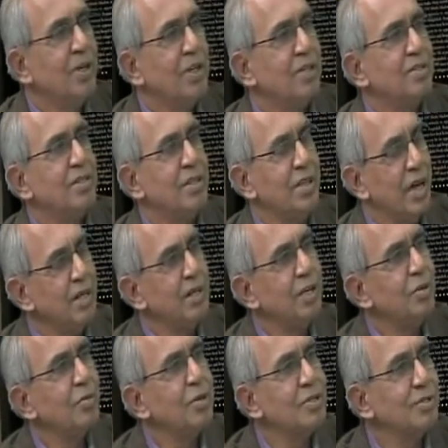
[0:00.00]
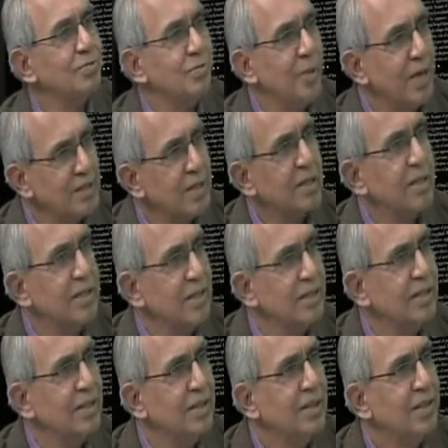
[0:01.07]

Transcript: It's Yahya was massacring